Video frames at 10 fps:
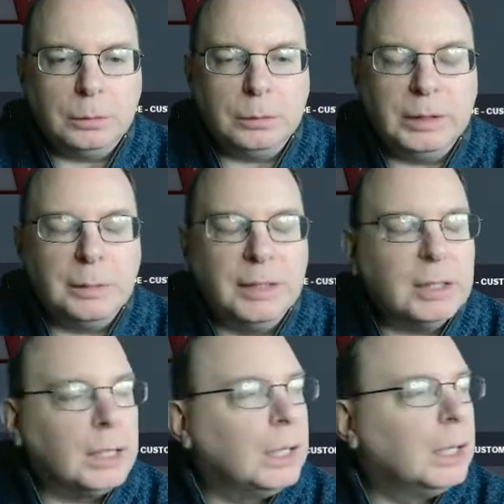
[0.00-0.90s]
he's missed it.
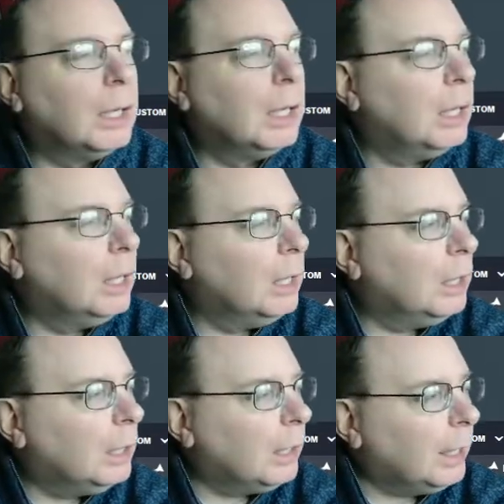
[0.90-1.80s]

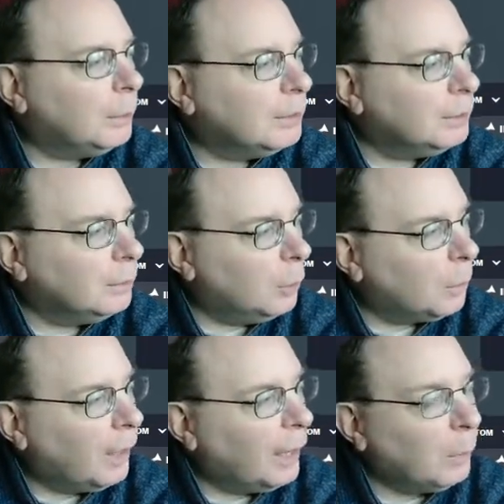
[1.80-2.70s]
How's he rolled
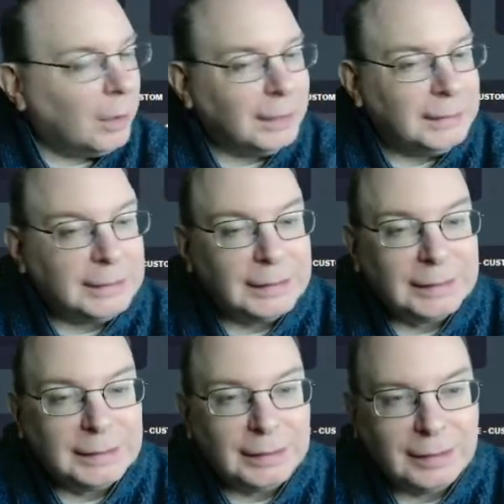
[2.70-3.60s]
that wide?
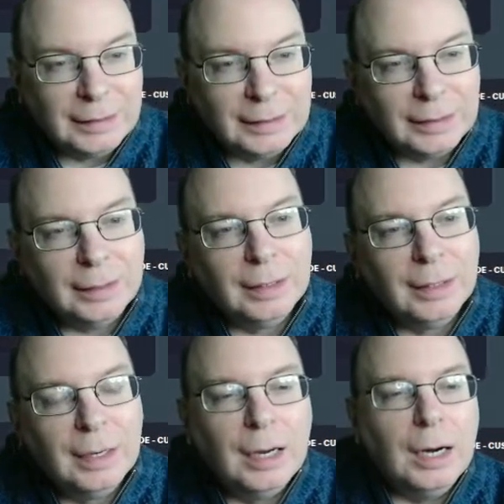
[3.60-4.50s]

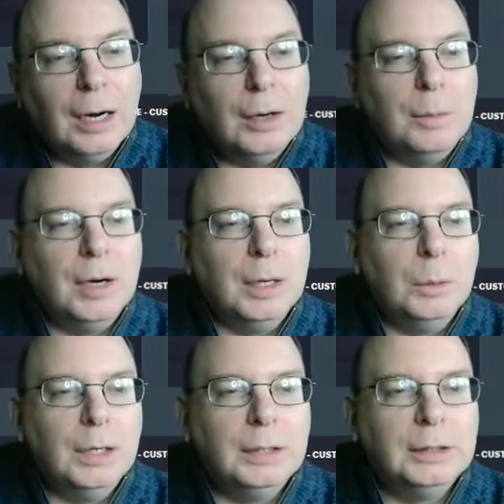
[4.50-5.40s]
Oh my
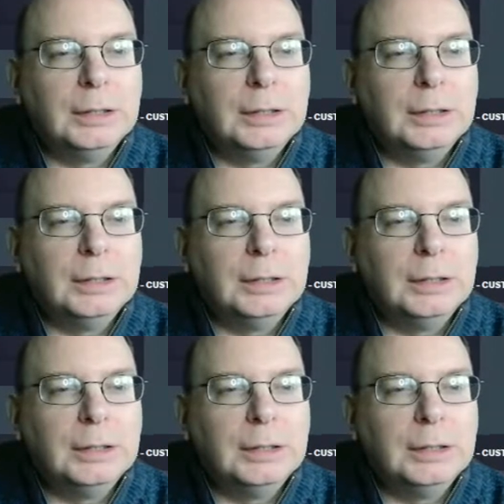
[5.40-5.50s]
word!